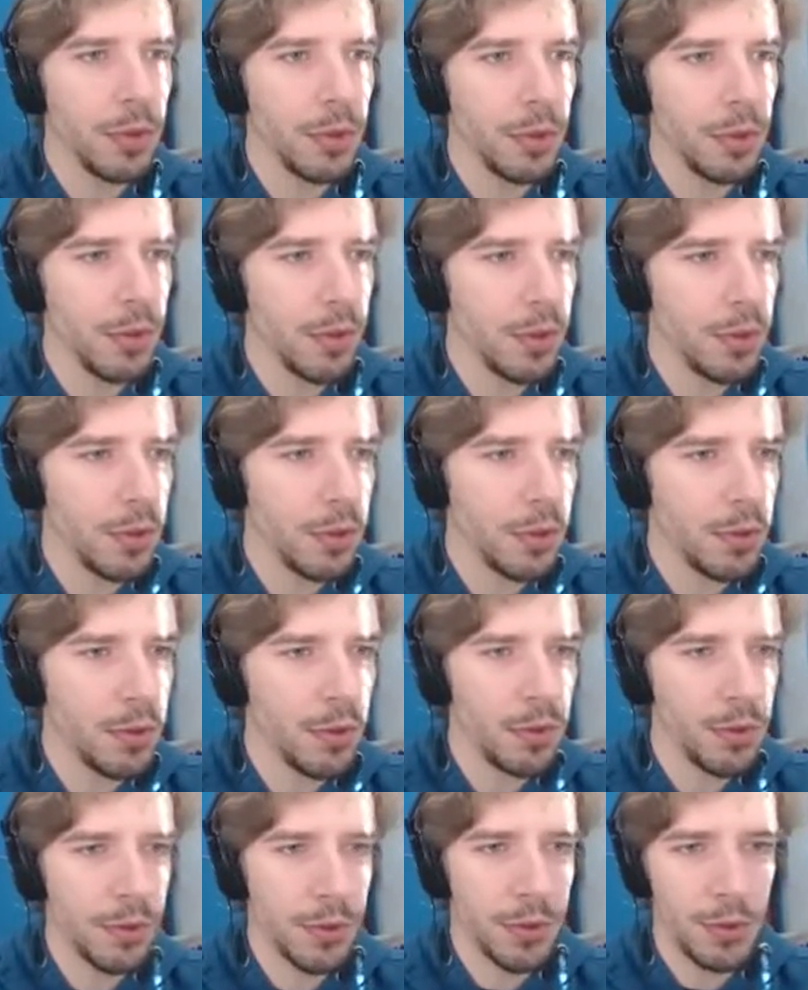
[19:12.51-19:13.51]

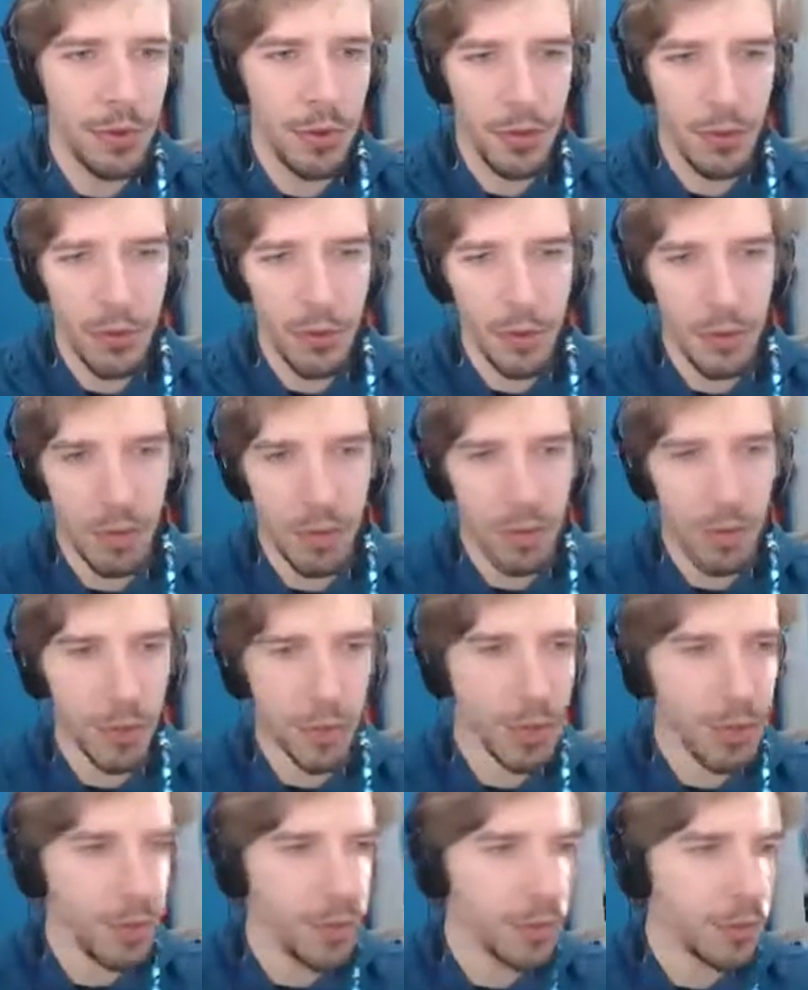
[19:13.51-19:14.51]
Girls, nobody
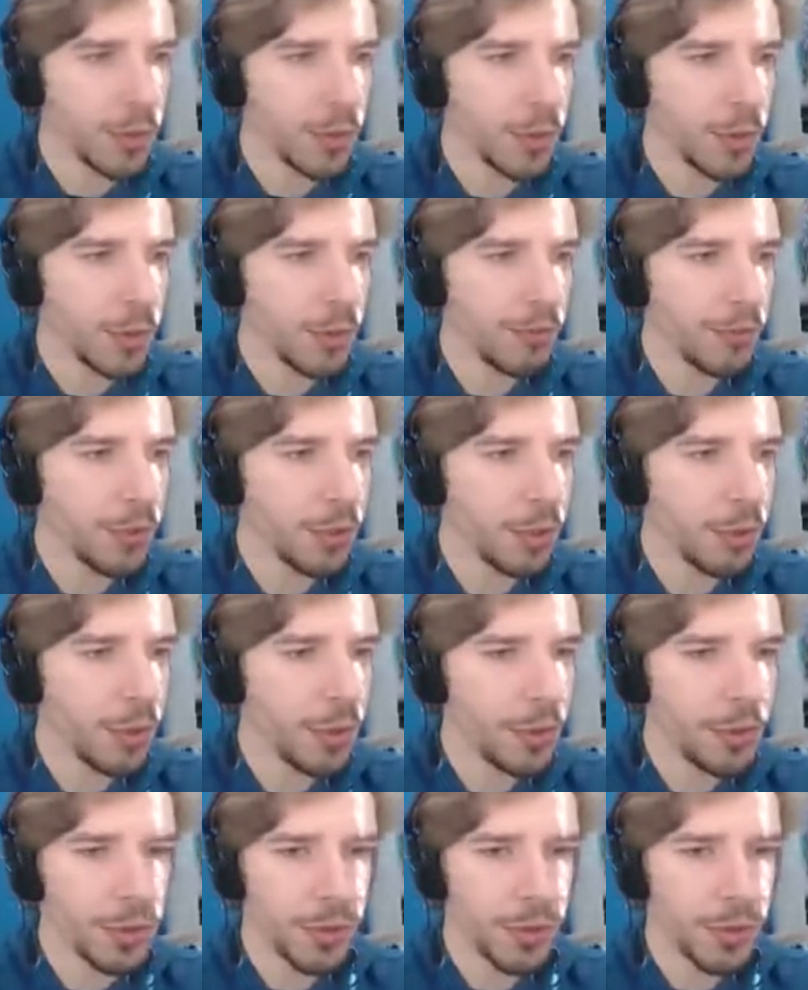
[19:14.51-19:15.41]
cares about the environment.